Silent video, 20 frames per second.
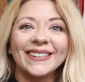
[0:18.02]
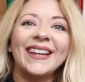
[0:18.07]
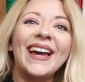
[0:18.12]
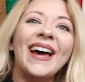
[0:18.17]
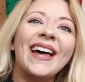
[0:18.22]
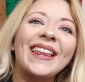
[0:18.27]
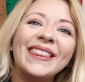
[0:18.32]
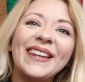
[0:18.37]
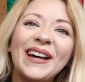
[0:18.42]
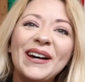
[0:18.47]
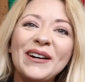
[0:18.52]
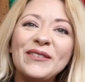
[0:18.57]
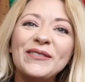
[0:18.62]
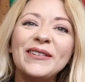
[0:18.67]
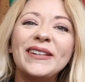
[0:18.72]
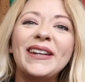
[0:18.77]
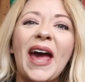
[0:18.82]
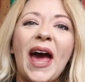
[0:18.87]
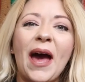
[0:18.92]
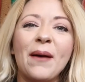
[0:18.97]
Hello
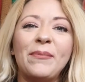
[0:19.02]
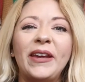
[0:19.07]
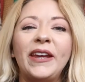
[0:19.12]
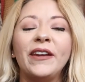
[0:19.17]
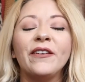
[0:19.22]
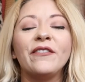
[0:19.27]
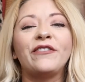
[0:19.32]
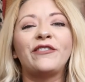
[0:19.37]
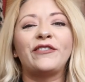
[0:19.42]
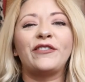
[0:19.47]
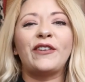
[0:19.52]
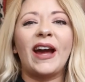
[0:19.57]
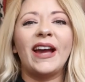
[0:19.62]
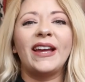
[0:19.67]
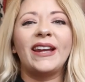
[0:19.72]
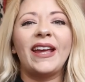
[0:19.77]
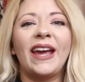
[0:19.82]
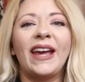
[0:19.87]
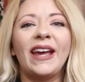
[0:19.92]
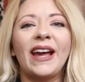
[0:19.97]
and happy
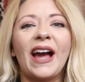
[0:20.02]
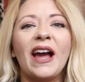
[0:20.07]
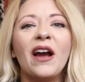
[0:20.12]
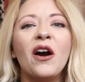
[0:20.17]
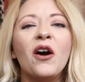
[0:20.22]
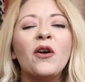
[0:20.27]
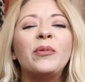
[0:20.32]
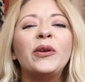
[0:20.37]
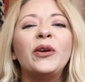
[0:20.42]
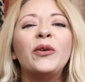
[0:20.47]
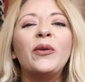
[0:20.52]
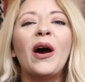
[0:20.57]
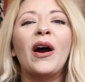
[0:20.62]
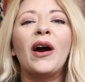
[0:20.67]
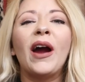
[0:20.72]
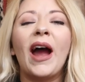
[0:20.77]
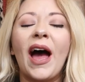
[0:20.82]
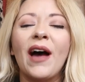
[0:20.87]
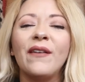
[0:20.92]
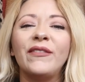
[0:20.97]
Friday. I hope you
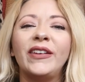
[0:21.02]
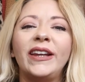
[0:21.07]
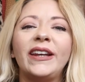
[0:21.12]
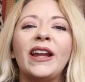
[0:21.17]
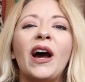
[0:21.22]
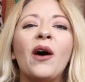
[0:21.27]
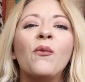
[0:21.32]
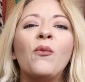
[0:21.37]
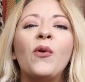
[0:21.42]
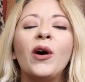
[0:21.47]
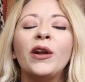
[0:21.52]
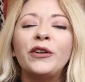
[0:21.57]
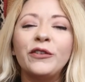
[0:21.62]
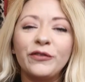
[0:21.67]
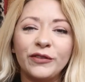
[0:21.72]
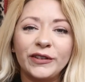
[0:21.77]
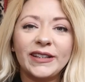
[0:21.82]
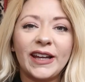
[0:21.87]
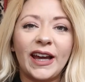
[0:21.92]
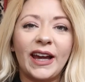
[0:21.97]
are having a
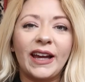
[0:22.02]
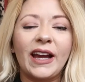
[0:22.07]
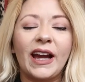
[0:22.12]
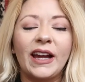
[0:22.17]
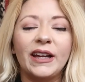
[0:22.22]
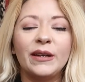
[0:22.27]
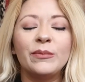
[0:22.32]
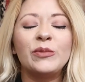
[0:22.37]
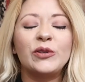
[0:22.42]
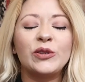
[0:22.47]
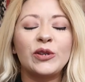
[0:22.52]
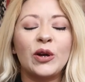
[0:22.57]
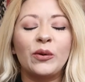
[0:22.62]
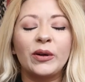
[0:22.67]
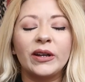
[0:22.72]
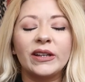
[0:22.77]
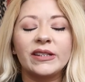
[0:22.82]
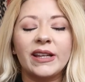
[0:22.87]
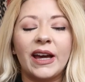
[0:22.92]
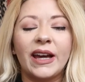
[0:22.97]
wonderful day. I am so
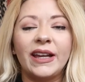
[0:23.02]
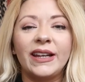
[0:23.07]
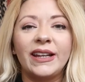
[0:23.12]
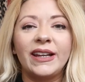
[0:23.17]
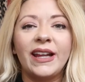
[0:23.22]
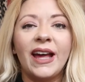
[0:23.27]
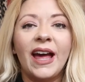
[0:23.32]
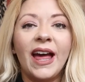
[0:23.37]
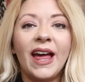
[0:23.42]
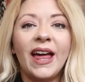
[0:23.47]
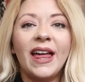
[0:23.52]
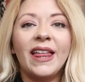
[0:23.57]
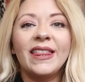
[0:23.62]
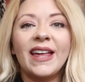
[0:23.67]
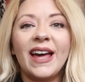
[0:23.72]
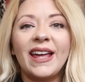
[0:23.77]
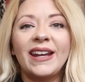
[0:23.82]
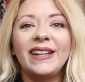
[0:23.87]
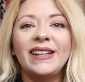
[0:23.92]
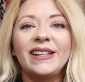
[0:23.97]
excited
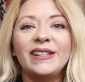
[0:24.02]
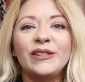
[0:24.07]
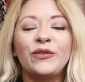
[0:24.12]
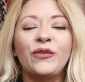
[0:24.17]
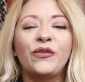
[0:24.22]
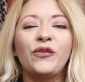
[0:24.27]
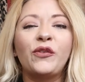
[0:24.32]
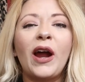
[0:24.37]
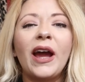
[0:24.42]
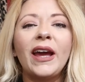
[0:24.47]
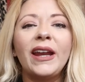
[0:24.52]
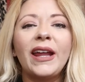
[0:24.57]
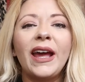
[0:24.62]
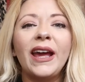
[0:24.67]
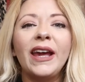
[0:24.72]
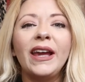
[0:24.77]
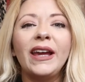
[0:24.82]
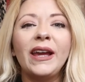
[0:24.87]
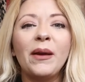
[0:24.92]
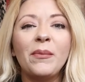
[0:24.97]
that it is
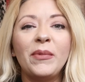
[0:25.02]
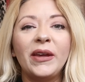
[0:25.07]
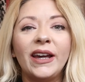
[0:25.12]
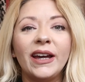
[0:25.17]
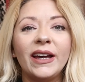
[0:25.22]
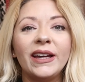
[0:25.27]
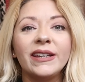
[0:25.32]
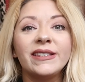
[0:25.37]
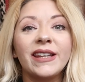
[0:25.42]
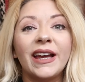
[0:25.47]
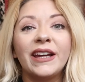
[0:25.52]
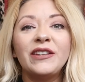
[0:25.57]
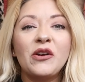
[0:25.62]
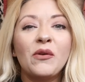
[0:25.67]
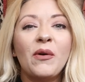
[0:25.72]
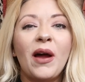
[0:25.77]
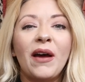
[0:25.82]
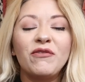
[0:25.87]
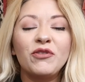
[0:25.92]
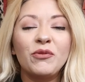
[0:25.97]
Friday because I
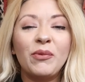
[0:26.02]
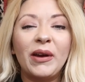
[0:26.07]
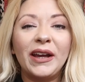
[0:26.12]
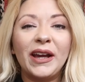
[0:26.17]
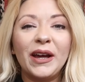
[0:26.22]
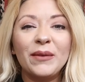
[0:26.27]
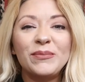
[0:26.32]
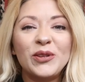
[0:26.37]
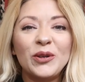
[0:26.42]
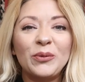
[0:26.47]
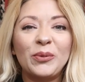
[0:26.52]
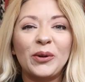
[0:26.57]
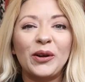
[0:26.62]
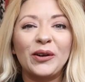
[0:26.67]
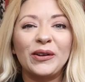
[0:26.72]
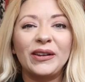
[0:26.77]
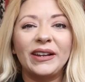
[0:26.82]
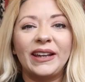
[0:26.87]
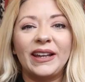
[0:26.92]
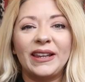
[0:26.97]
don't have to wake up super
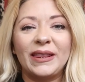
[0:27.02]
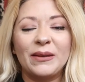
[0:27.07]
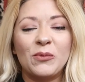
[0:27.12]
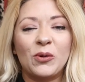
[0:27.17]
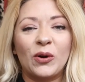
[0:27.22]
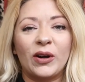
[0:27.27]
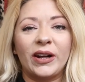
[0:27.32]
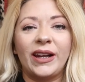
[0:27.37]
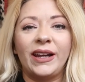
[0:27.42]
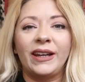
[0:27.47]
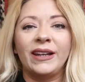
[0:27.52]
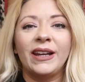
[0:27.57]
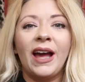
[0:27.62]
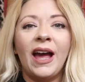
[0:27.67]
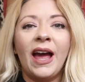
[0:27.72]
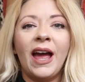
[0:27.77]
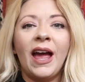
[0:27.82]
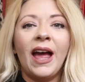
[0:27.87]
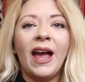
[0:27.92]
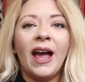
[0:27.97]
early in the morning.
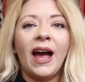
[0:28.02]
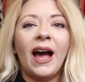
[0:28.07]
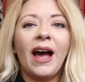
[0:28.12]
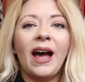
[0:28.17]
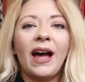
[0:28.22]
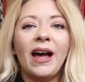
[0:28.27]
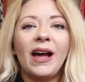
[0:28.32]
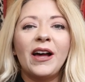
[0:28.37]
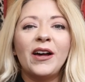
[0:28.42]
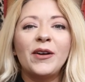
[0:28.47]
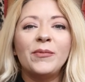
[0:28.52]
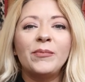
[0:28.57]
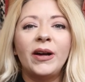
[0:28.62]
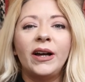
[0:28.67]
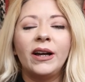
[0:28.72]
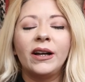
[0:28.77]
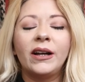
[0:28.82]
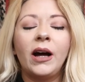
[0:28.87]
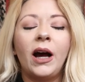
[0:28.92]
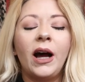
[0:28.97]
Um,
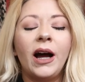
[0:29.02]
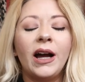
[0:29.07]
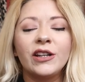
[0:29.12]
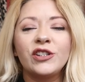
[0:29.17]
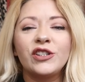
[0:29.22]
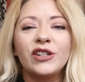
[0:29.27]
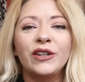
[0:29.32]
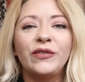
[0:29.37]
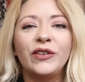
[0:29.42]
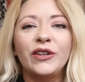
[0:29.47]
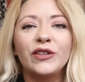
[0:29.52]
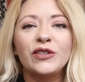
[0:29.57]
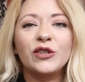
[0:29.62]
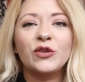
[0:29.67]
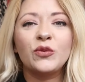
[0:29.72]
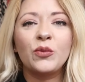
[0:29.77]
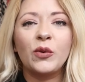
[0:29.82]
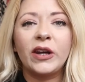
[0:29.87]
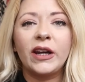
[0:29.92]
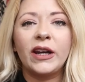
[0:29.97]
gosh, if you
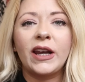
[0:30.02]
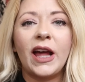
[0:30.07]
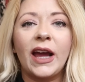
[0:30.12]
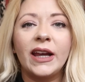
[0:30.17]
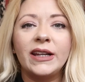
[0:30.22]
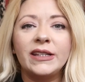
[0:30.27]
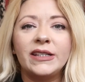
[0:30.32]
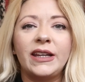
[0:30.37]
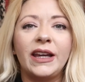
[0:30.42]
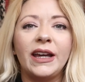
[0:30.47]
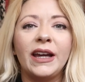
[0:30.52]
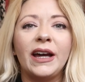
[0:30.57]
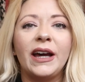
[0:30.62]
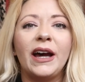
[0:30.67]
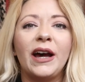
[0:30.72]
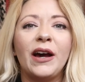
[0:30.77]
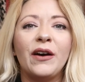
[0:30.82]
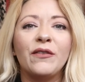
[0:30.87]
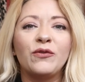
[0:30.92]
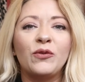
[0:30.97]
just want an idea
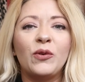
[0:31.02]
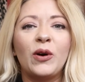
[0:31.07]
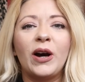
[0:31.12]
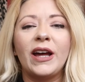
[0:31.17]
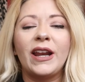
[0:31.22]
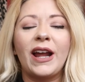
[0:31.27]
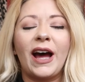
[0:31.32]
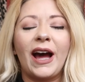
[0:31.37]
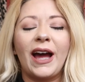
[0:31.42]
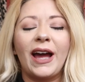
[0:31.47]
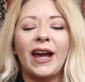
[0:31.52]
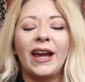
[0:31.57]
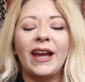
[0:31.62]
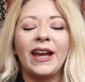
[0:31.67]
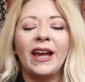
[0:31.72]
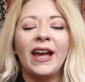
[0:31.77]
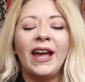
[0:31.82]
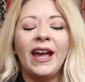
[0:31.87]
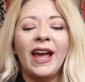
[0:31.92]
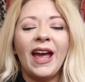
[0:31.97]
of what
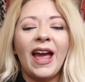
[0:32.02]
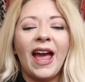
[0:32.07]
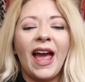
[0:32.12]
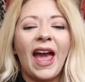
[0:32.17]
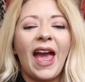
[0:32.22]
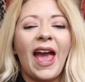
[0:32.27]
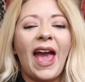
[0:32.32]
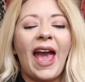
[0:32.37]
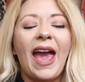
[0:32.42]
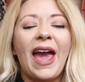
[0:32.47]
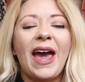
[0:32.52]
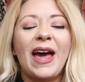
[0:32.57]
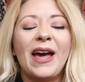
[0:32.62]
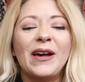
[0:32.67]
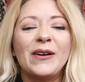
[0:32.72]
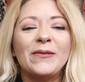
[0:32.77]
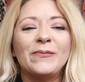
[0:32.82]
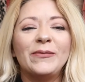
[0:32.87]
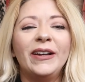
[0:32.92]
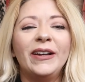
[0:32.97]
I am,